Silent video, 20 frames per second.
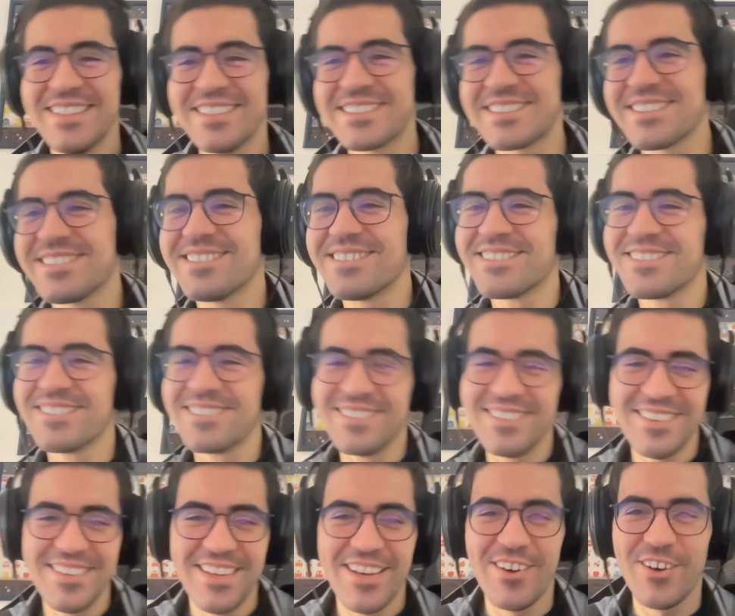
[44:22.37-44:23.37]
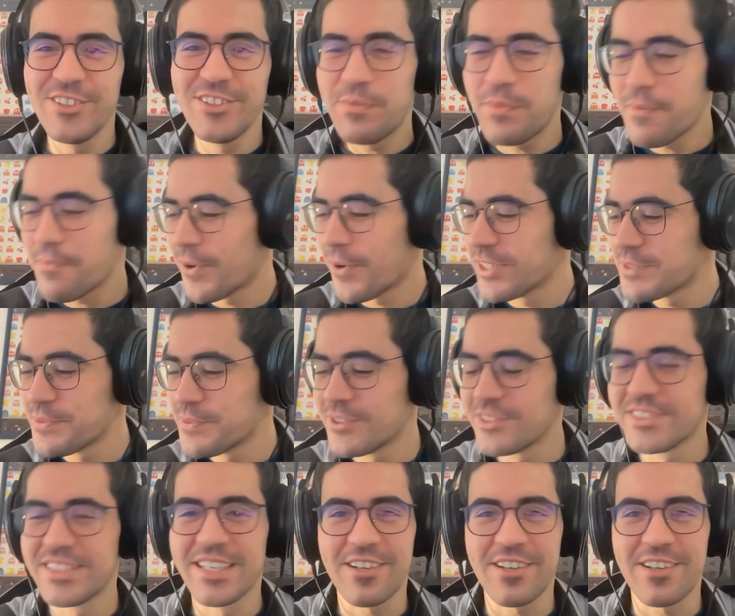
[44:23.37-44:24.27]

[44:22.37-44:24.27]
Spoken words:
So would it be possible to